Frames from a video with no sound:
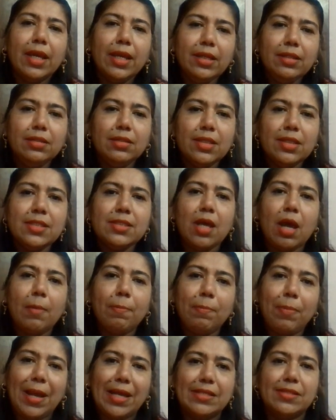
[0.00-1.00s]
In this,
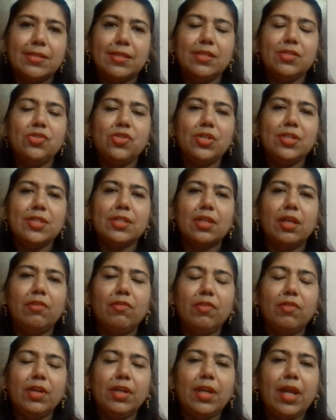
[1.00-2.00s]
a passage is
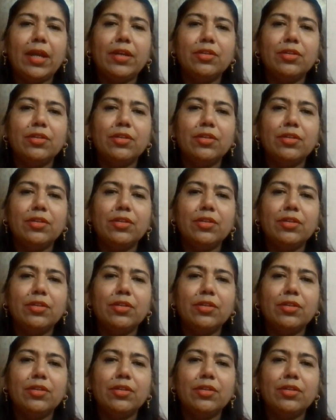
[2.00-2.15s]
given